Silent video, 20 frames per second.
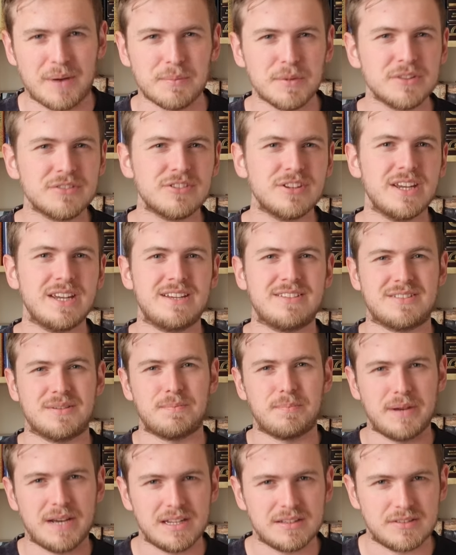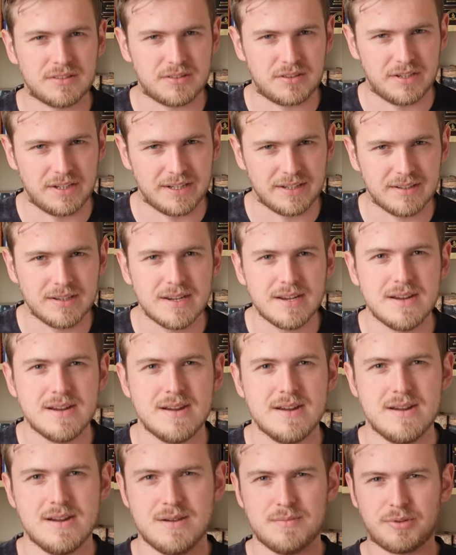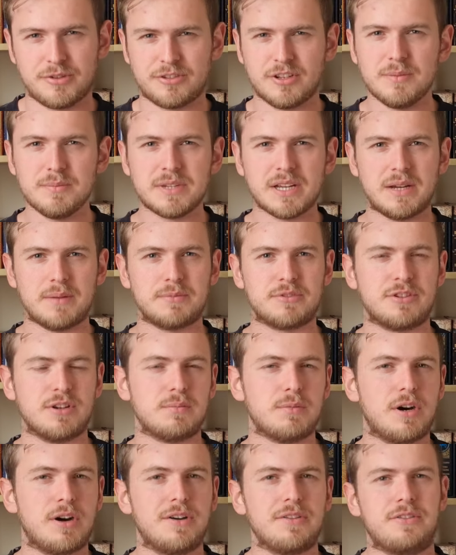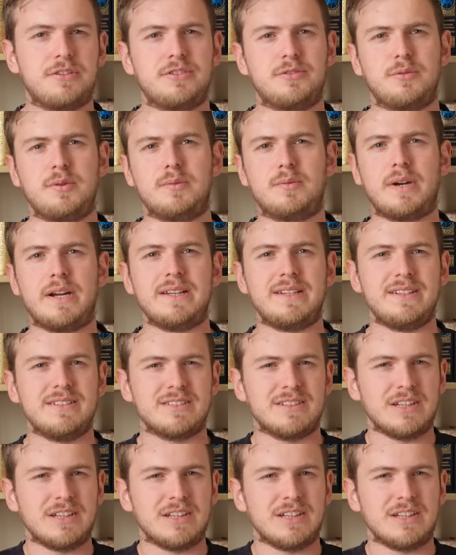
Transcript: I'm not saying it's a bad thing. But sometimes some authors will write these